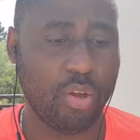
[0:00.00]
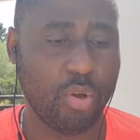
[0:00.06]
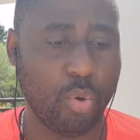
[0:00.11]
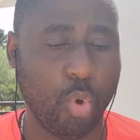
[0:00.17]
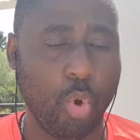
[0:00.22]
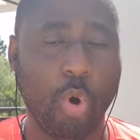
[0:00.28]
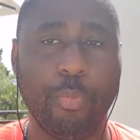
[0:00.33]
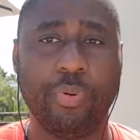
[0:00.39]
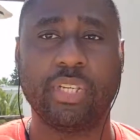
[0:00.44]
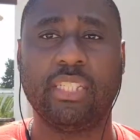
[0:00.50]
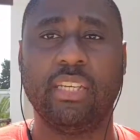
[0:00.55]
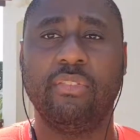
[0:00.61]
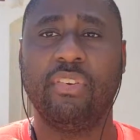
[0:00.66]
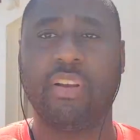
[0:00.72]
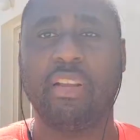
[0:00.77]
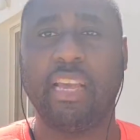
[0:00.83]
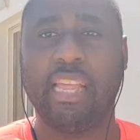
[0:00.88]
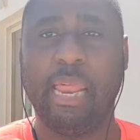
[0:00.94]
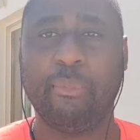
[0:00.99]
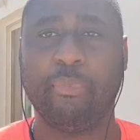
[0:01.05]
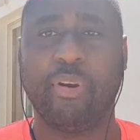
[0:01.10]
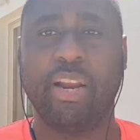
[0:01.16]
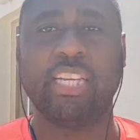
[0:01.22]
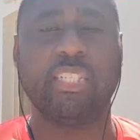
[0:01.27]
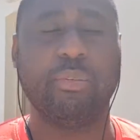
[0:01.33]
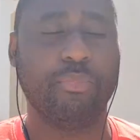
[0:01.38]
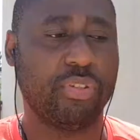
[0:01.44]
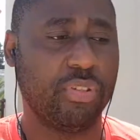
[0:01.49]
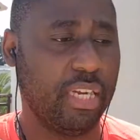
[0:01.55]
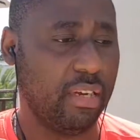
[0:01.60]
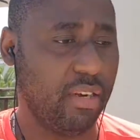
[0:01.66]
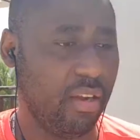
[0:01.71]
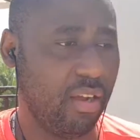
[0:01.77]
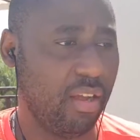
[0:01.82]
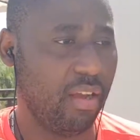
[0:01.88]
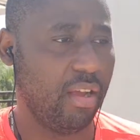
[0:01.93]
cooperative, a collaboration
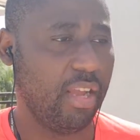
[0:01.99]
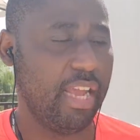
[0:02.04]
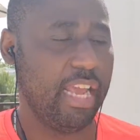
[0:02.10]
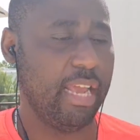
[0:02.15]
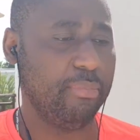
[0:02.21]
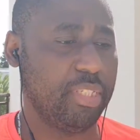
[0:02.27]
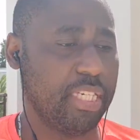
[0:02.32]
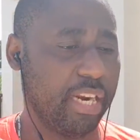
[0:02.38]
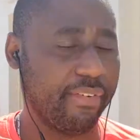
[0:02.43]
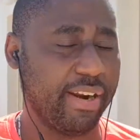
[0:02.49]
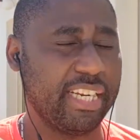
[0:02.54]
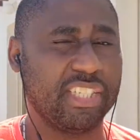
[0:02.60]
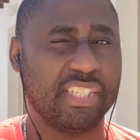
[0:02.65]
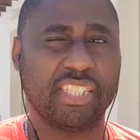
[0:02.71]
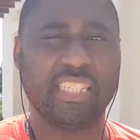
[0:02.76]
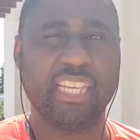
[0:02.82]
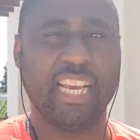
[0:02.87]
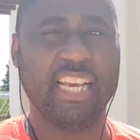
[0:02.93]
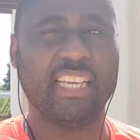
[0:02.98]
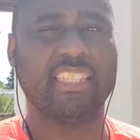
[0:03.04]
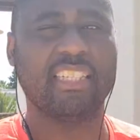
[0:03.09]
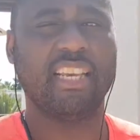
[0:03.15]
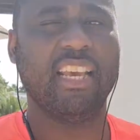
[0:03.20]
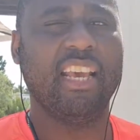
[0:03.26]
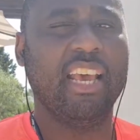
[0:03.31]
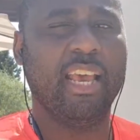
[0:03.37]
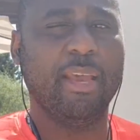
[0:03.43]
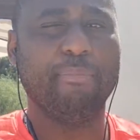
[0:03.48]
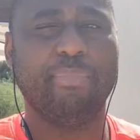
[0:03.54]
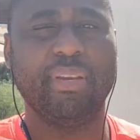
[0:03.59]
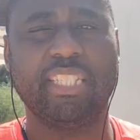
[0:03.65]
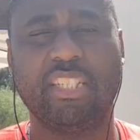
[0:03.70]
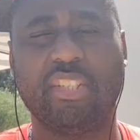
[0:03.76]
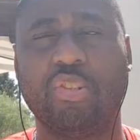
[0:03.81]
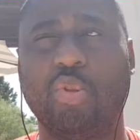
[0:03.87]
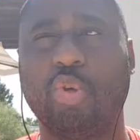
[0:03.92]
between Generation Success,
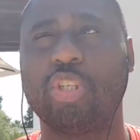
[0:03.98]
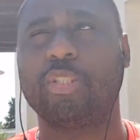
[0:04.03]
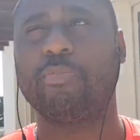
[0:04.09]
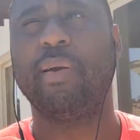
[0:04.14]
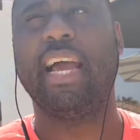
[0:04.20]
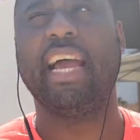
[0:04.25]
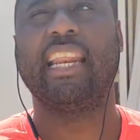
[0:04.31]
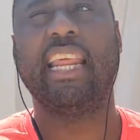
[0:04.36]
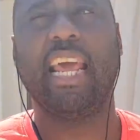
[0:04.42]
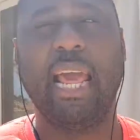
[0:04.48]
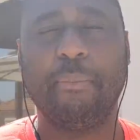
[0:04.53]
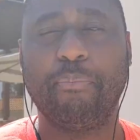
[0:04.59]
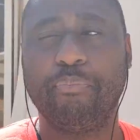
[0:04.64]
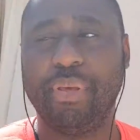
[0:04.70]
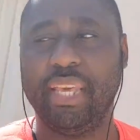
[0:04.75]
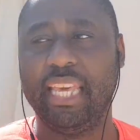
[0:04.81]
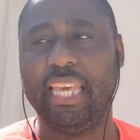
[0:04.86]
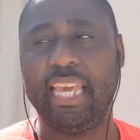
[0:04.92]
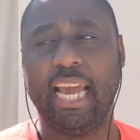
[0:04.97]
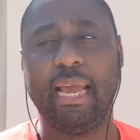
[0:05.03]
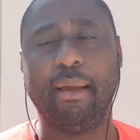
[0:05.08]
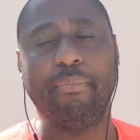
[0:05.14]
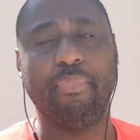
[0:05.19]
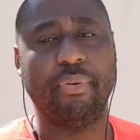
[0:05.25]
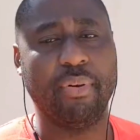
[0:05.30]
Business Launchpad, and PCAP.